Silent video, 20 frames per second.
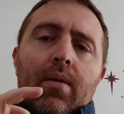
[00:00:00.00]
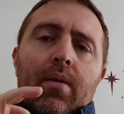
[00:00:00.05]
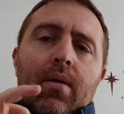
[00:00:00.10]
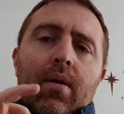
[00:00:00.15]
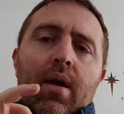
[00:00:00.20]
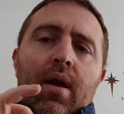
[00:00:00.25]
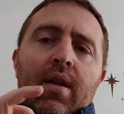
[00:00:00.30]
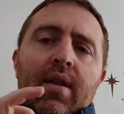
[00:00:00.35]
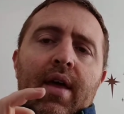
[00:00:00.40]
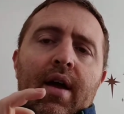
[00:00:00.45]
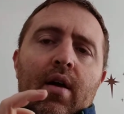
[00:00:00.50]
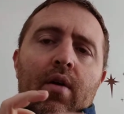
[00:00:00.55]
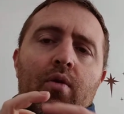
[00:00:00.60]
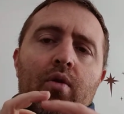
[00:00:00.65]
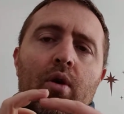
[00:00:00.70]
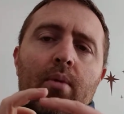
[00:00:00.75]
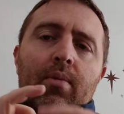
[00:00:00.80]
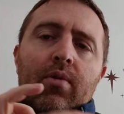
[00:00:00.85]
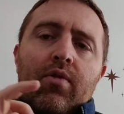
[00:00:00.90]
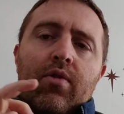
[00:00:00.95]
and that
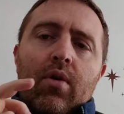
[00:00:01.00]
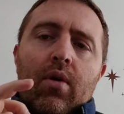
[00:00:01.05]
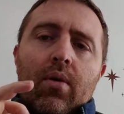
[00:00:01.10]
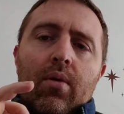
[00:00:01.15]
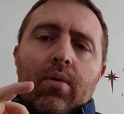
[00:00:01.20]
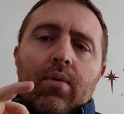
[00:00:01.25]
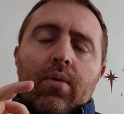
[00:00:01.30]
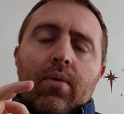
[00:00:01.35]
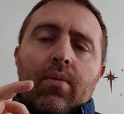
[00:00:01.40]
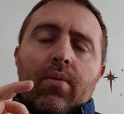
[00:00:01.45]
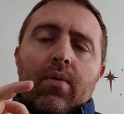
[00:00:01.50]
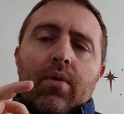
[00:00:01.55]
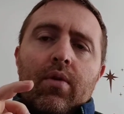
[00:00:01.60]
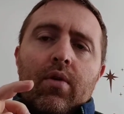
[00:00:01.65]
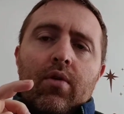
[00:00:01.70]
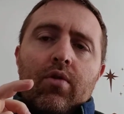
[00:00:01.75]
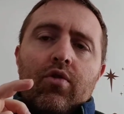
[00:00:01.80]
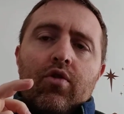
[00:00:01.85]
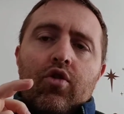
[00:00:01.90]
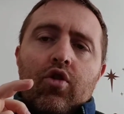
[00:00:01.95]
chromosome,
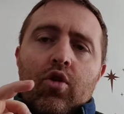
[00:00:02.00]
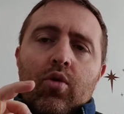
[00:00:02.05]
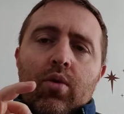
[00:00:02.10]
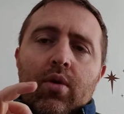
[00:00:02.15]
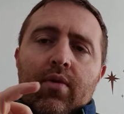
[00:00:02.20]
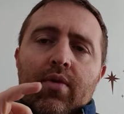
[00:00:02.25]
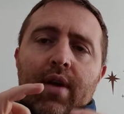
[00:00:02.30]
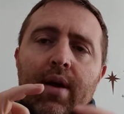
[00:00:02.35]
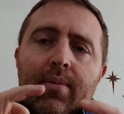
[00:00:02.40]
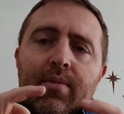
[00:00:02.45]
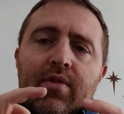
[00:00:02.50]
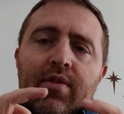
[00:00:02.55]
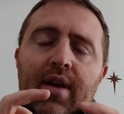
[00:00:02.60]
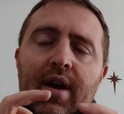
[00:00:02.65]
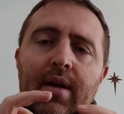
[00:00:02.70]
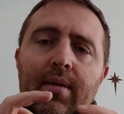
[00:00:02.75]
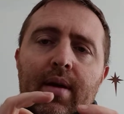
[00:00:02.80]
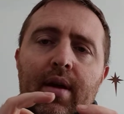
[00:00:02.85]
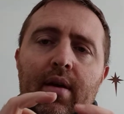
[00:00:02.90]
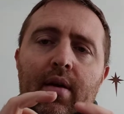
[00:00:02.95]
there's 2 of them
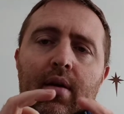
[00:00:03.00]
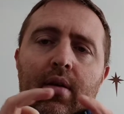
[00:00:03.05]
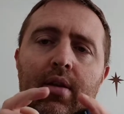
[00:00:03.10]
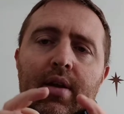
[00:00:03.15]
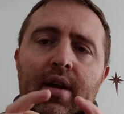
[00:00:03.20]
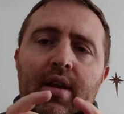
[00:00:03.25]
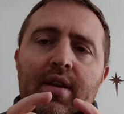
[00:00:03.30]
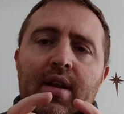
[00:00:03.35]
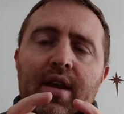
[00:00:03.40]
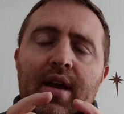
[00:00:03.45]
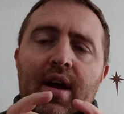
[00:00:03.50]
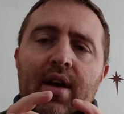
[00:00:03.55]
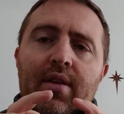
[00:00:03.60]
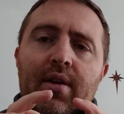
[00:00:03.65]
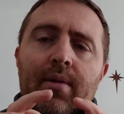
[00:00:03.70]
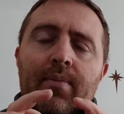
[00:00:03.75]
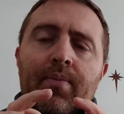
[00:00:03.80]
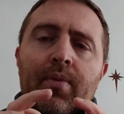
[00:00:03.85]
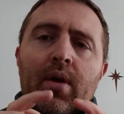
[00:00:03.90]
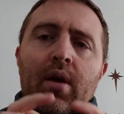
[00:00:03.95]
that are linked
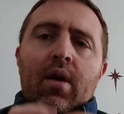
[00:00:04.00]
together.